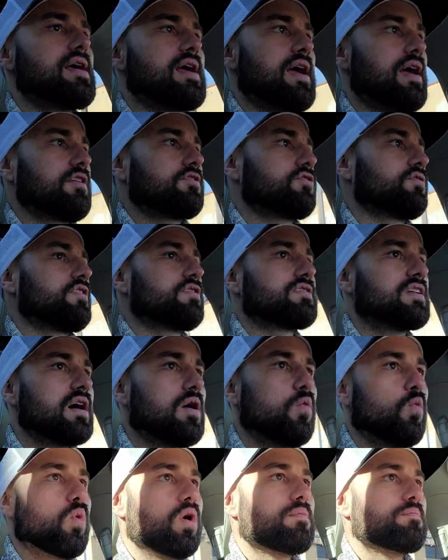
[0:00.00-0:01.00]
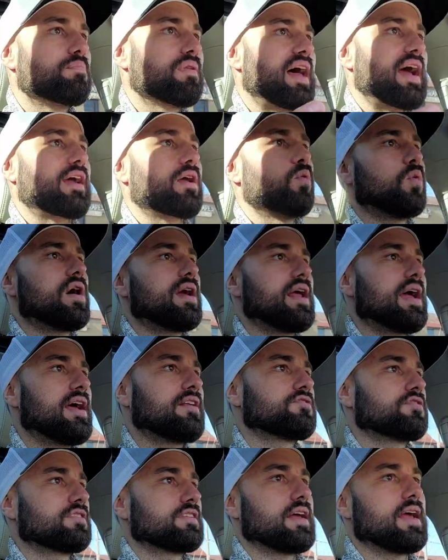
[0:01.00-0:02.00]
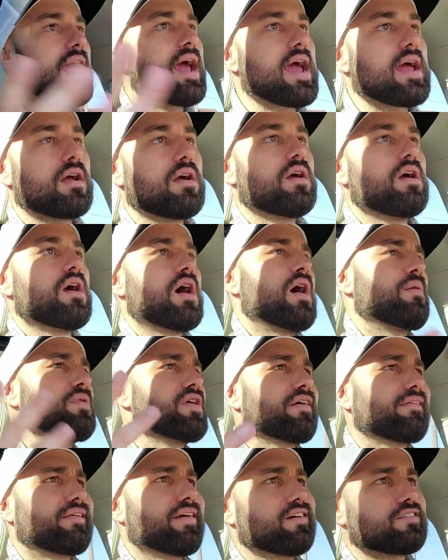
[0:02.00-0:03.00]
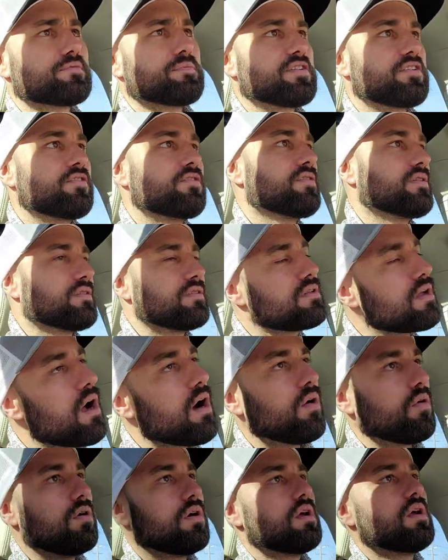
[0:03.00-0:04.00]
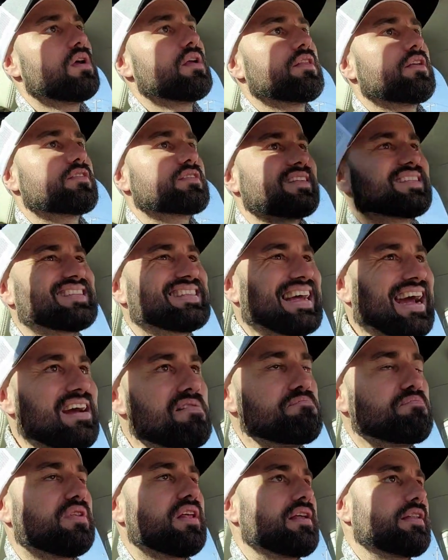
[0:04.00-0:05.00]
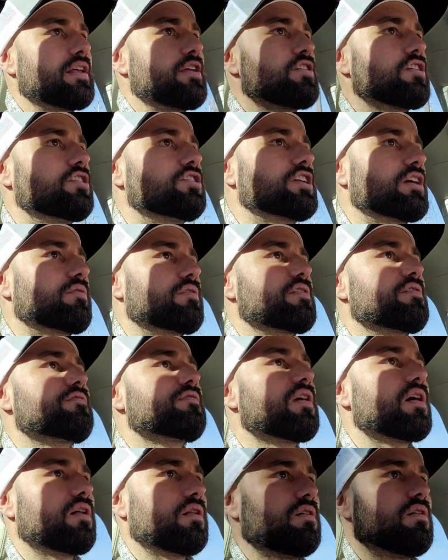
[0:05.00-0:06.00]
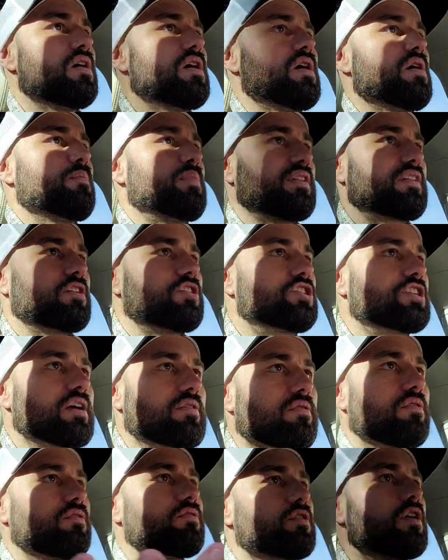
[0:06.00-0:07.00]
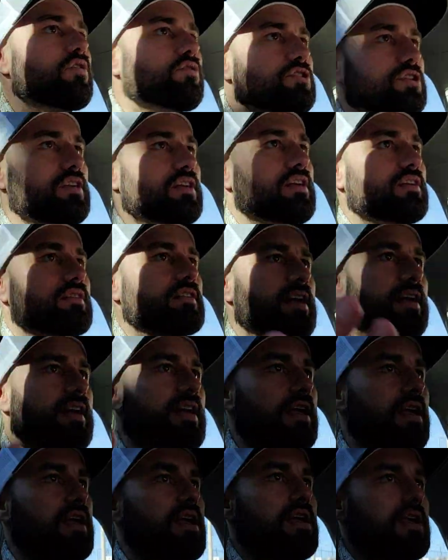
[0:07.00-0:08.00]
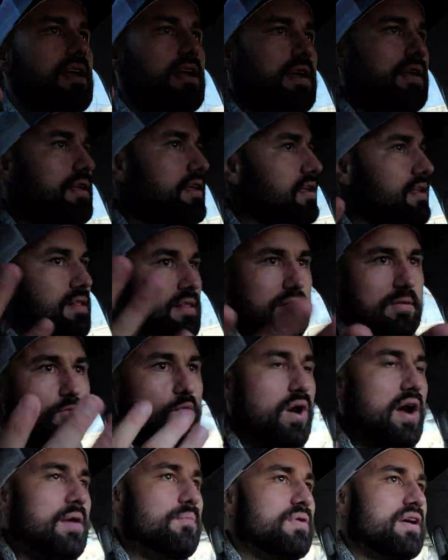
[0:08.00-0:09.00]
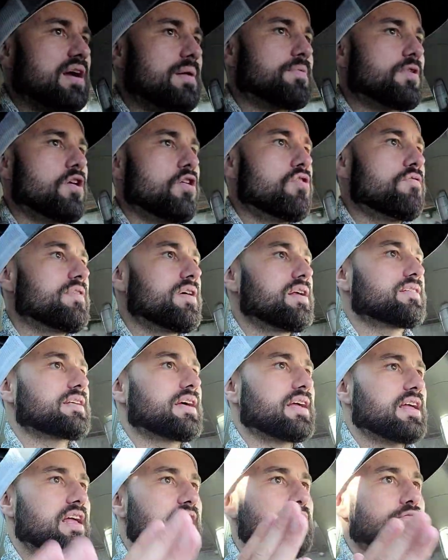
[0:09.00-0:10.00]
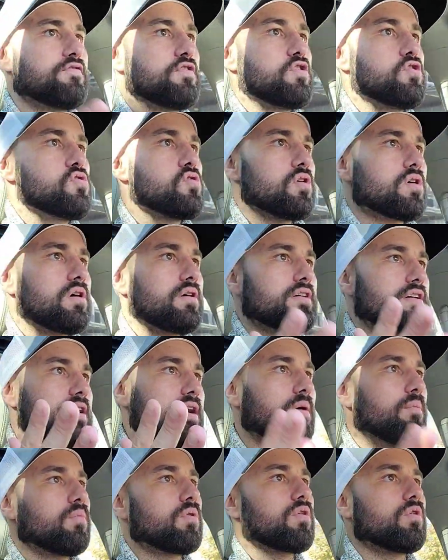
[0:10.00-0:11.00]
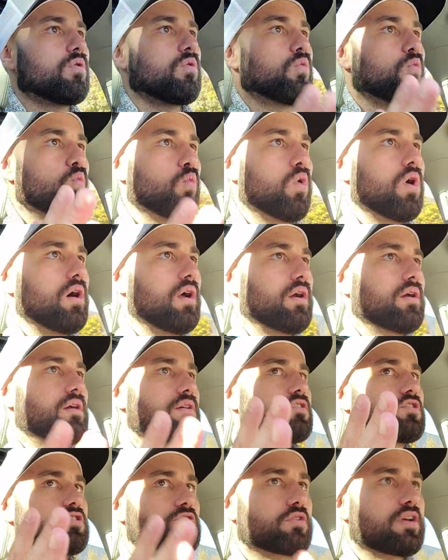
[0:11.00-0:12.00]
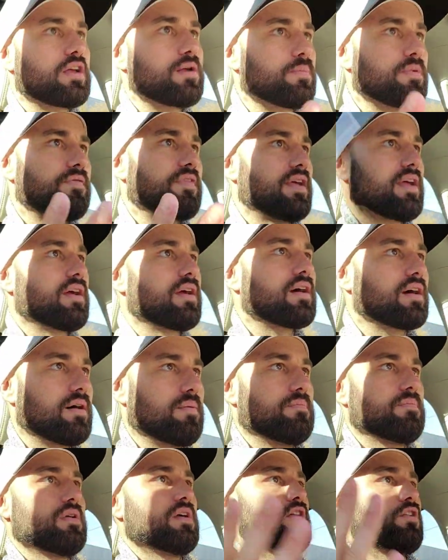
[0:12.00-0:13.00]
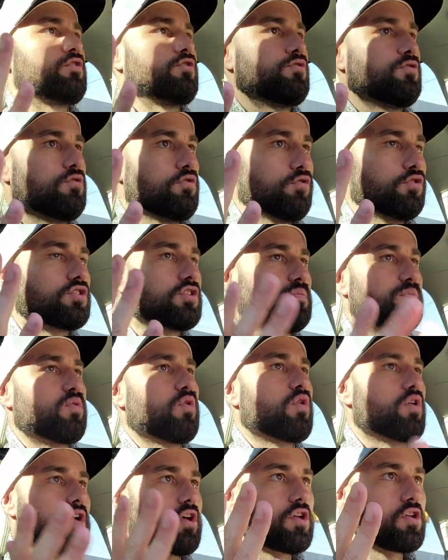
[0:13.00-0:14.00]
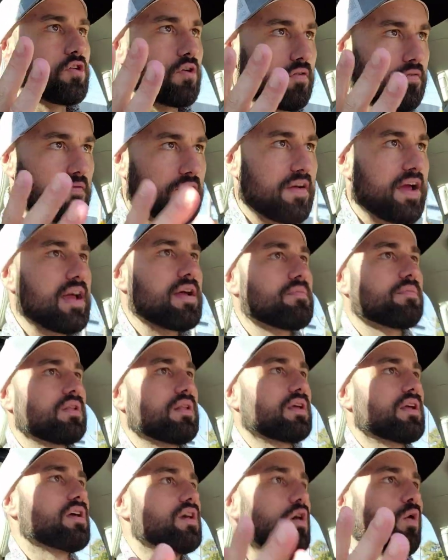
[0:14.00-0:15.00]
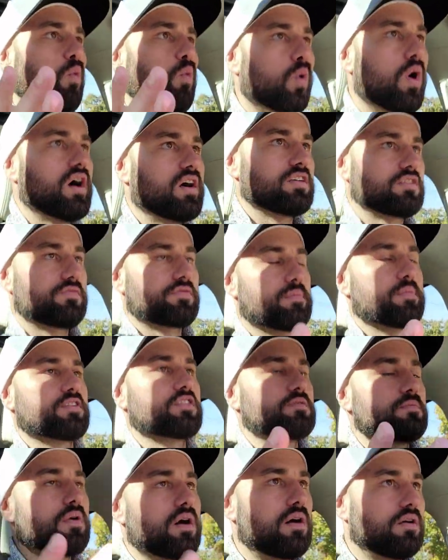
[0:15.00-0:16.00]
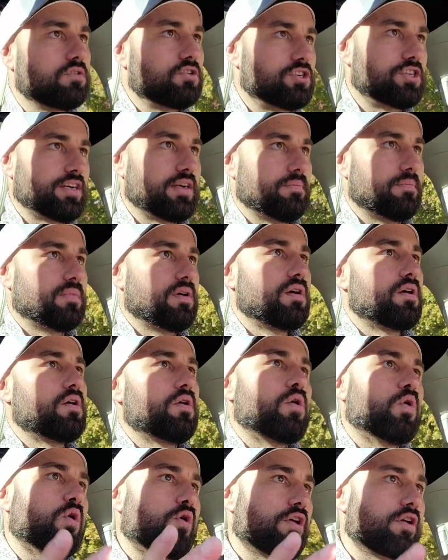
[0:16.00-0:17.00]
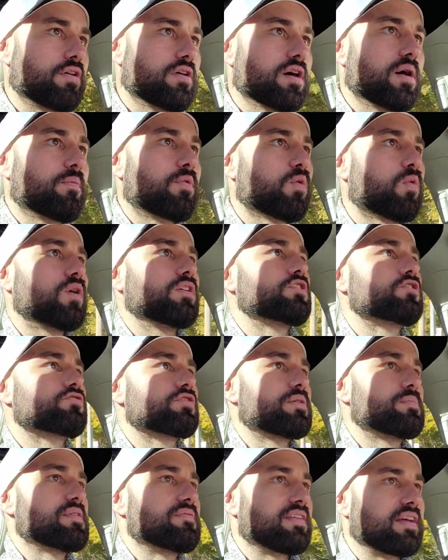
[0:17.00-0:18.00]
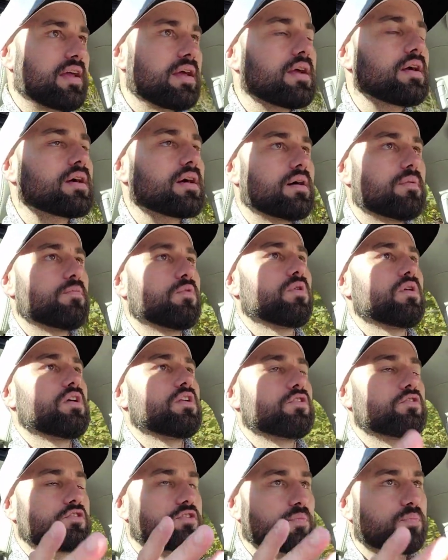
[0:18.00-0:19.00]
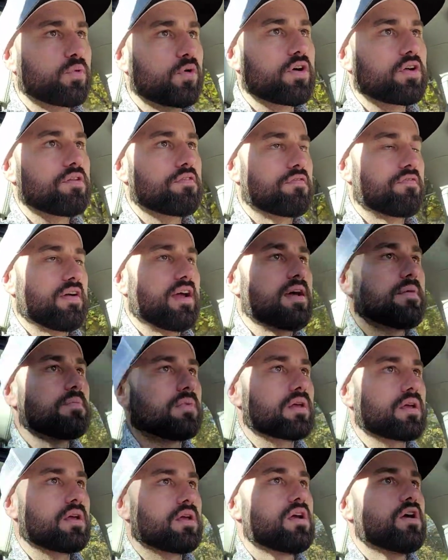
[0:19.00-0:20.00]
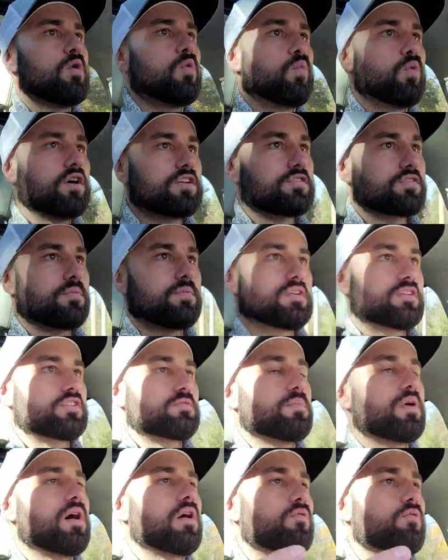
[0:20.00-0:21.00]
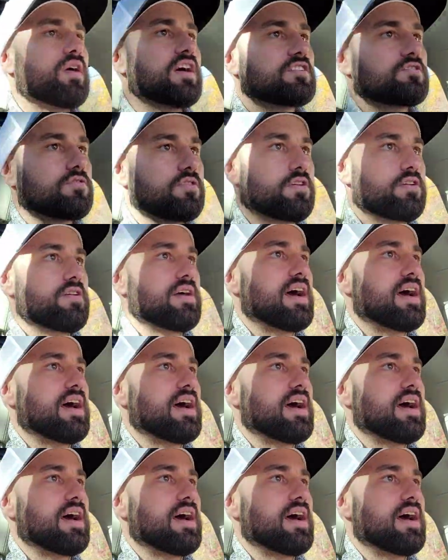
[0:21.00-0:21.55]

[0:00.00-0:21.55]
And so there's not one black and white answer, say, hey, Amir tells me to do that. No, there's a template that you can generally follow. But the general notion is, like, and why I bring up COVID is, like, if your number one stream of income to support your family was from a small gym, or your number one stream of income to support your family was from this small restaurant you